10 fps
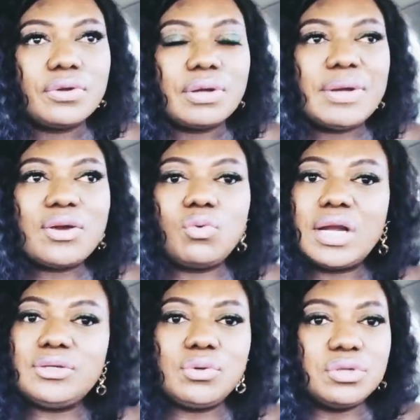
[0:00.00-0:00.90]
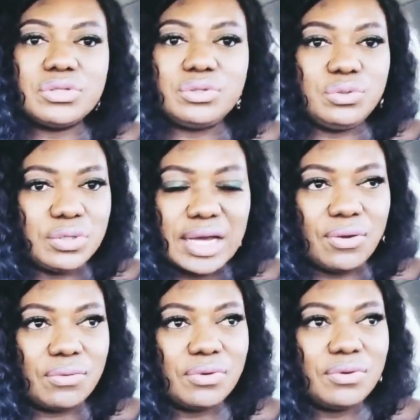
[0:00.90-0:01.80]
Like, what are you going to do
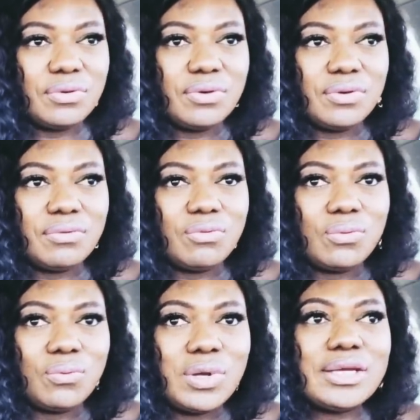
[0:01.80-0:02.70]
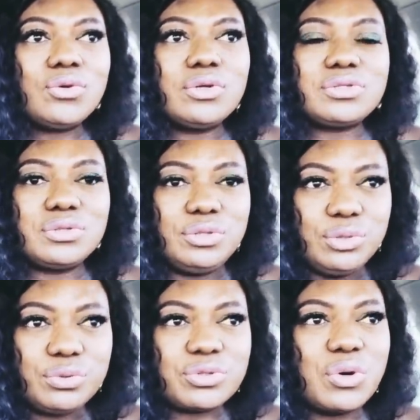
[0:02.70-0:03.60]
now? What are you going to
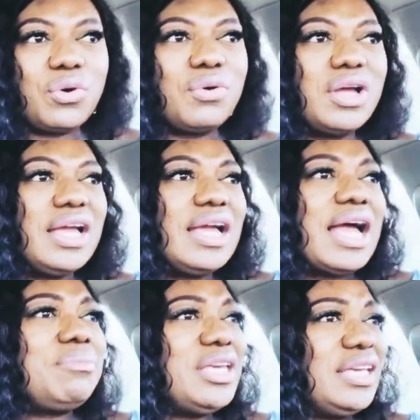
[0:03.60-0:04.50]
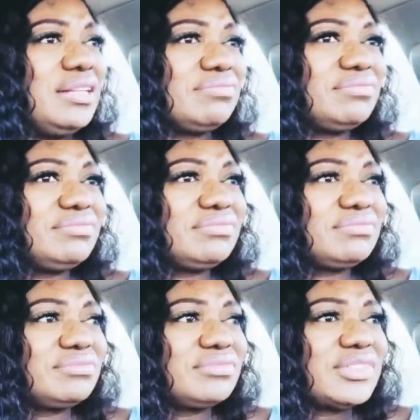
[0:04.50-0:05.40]
do? So, I mean,
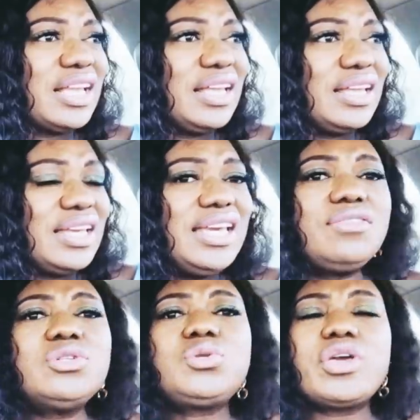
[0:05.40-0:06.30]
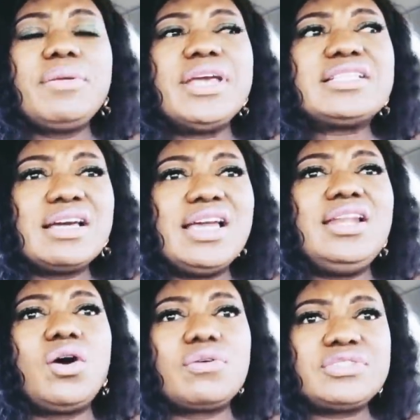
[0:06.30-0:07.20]
it even took him a
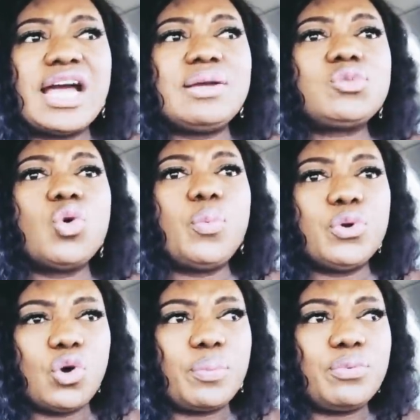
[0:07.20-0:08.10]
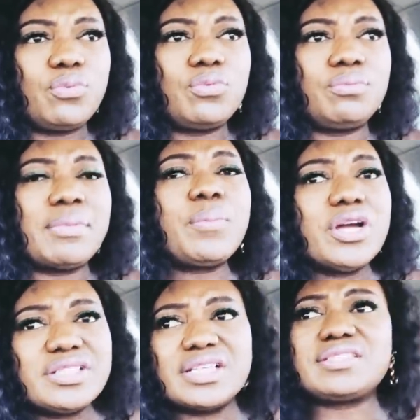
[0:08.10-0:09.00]
lot of time to open up. My
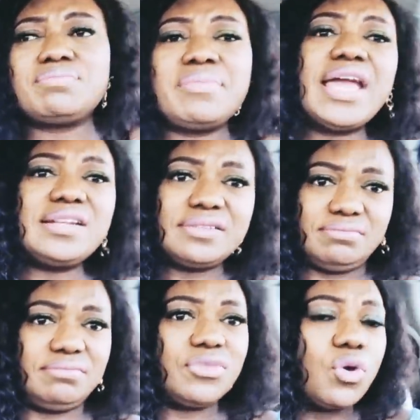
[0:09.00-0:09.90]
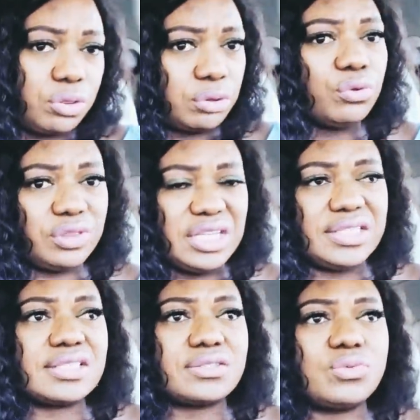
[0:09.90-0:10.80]
point is, men go through
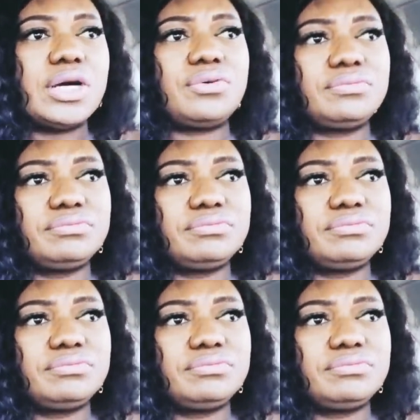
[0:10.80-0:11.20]
things as well.